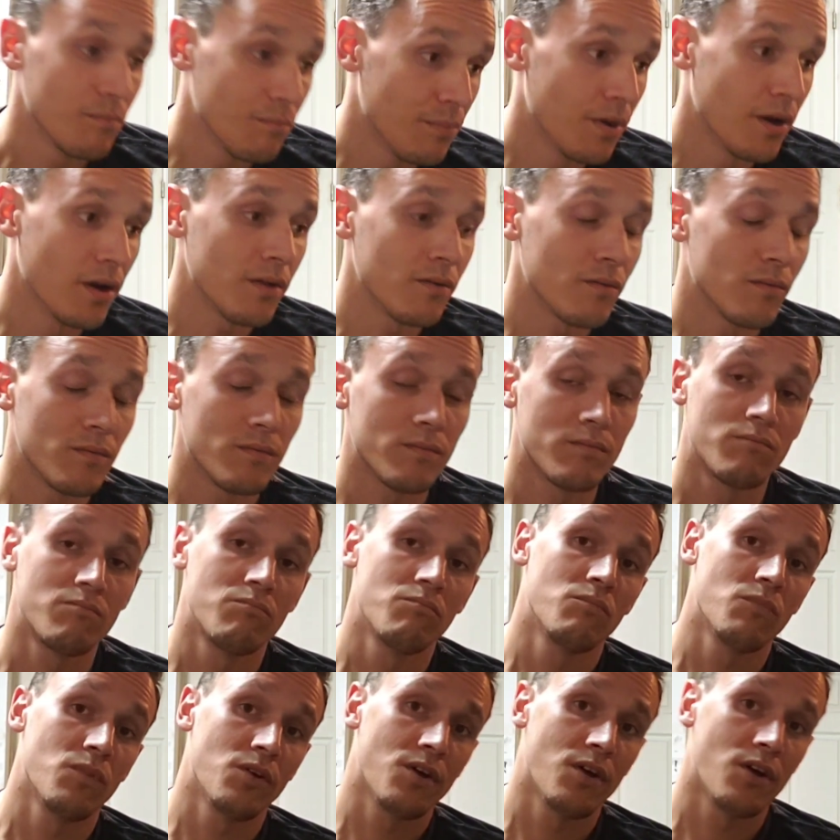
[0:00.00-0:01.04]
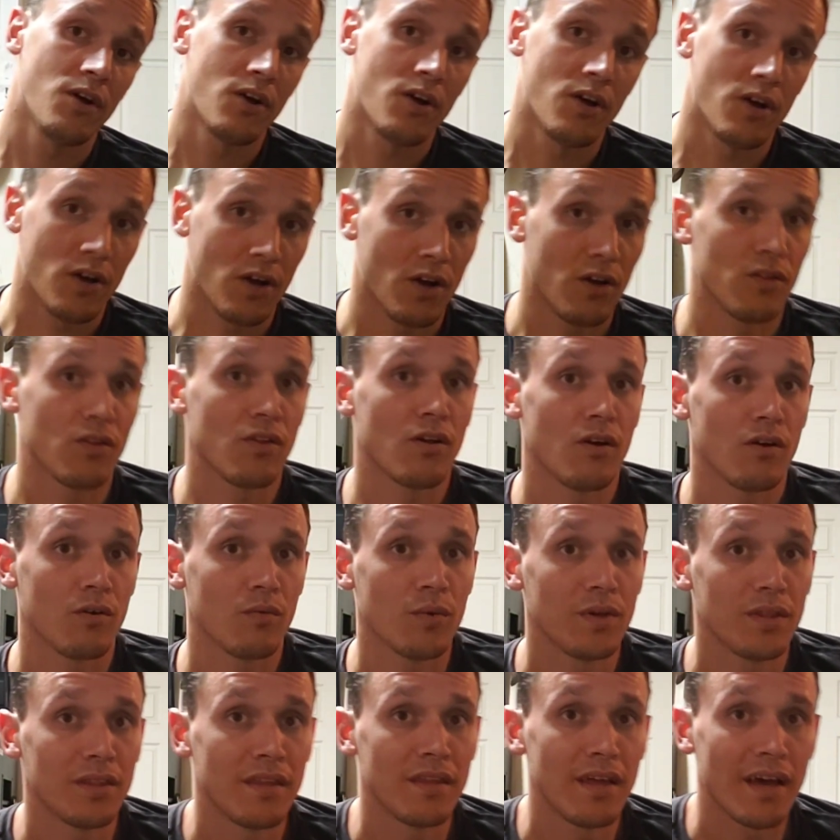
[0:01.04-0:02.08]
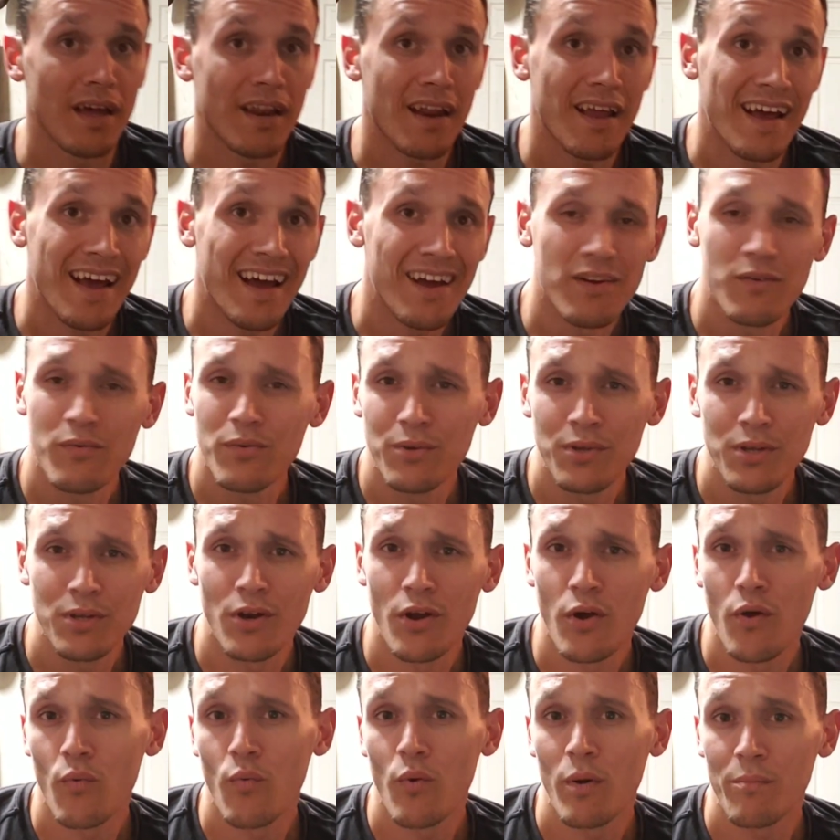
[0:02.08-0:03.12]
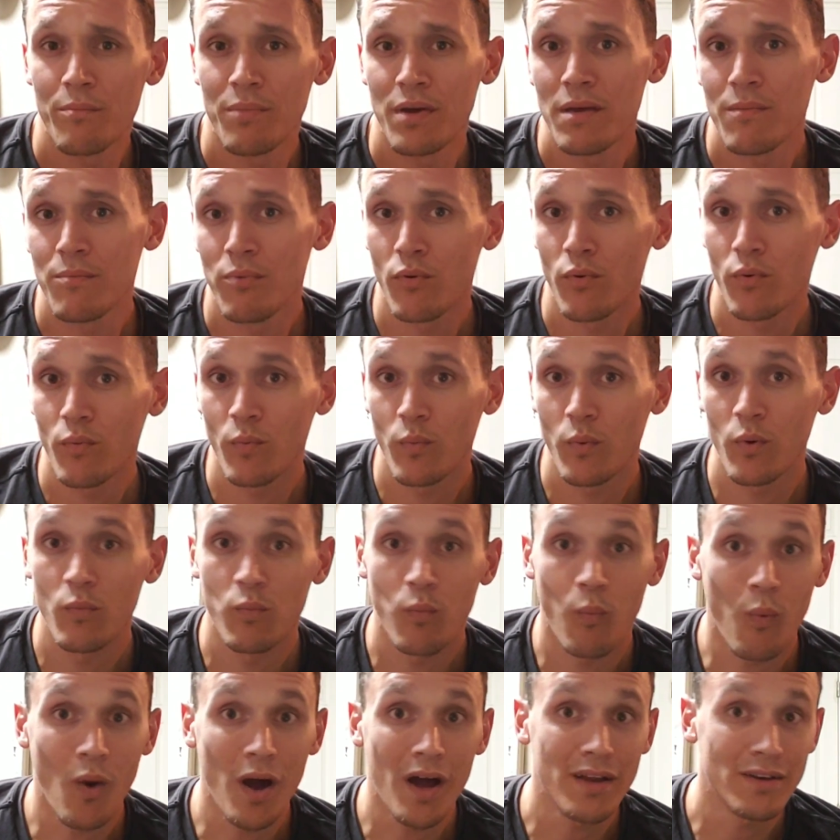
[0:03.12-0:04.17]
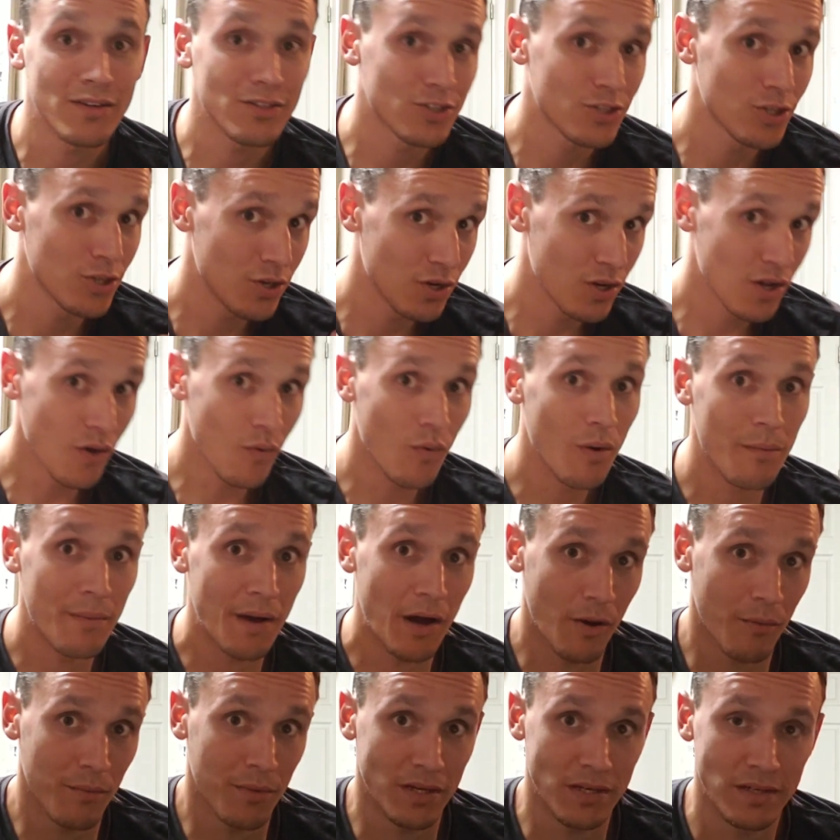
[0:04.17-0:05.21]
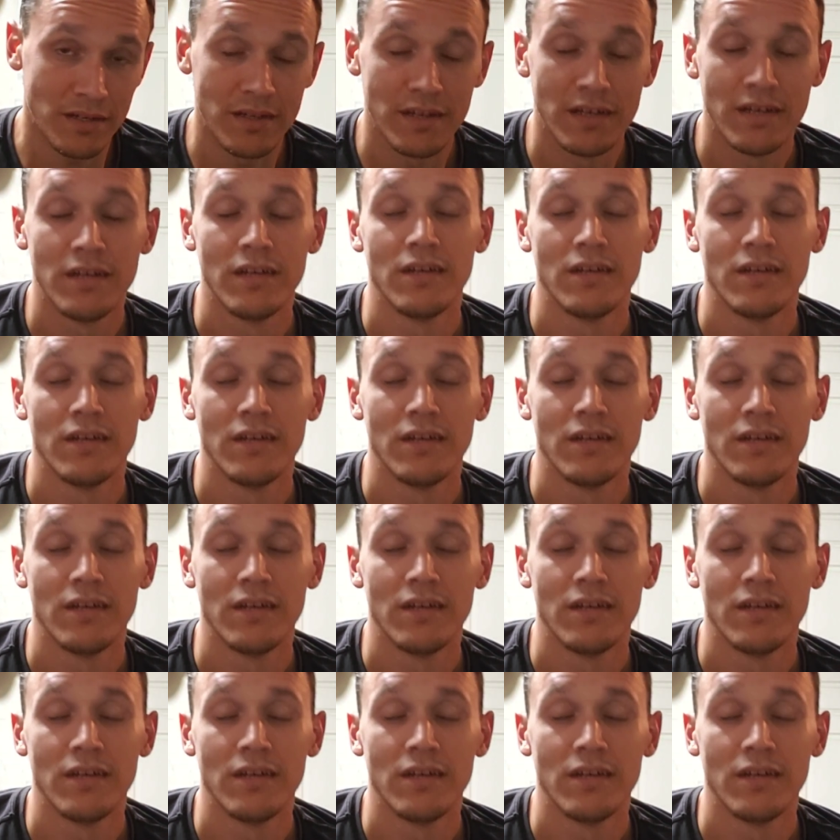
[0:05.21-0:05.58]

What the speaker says: But, along with that, I don't really know what people would want to know about me.